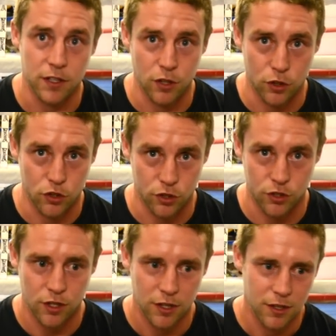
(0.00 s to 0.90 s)
It's not just
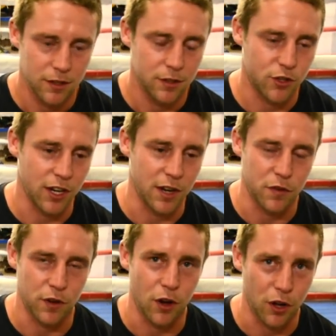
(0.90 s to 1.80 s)
training
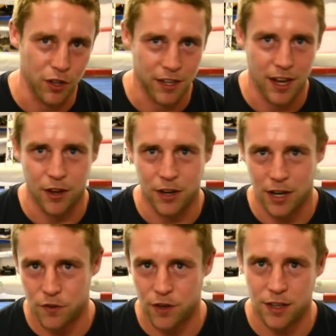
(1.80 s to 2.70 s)
for a holiday or
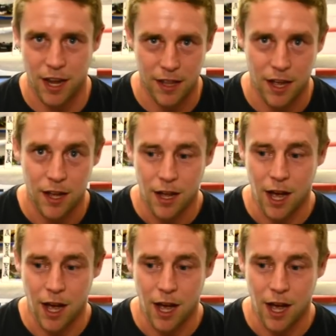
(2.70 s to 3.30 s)
anything like that.